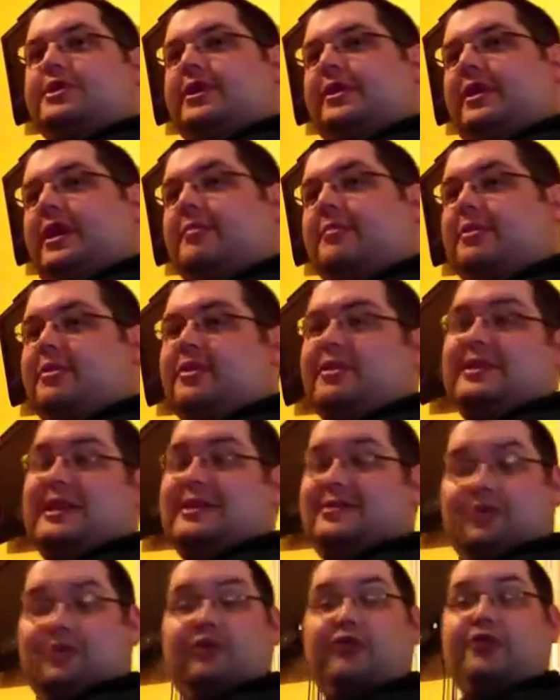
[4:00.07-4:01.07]
in there, because they
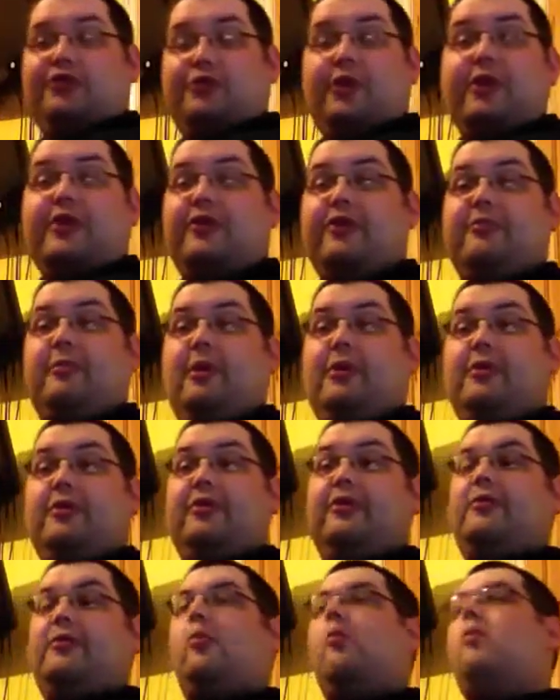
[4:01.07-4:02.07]
had Dungeons & Dragons
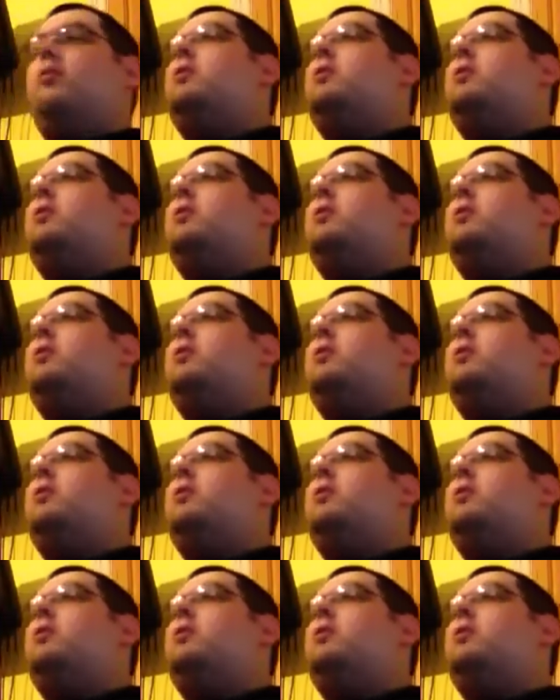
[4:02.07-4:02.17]
models.